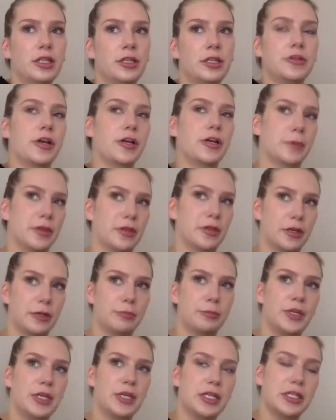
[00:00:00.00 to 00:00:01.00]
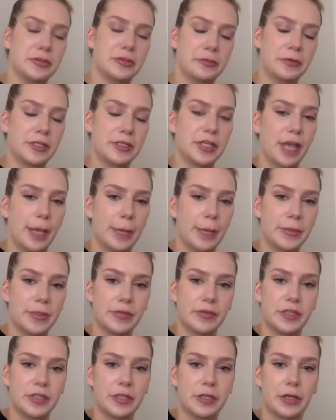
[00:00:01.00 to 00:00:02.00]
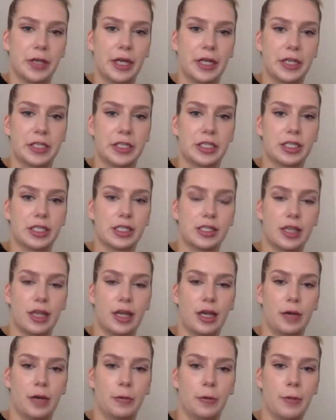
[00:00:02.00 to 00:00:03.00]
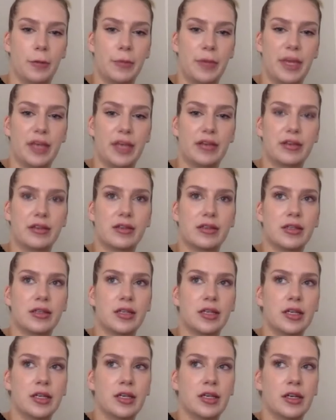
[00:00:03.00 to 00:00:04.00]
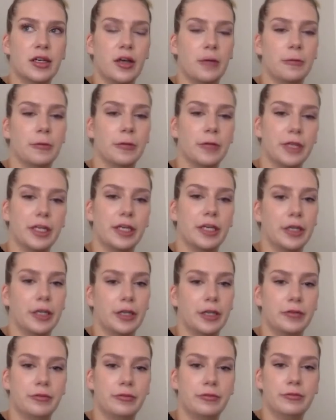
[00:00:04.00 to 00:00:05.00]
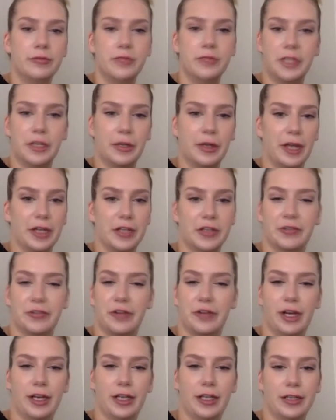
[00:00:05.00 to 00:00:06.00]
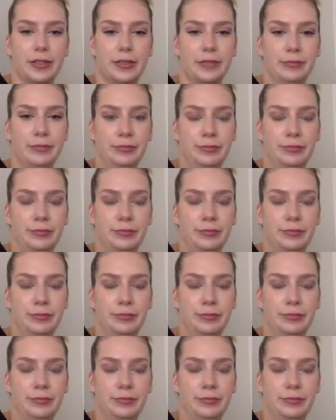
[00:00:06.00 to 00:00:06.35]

you talked about there being different types of geocaches. Uh, what makes a really good geocache find?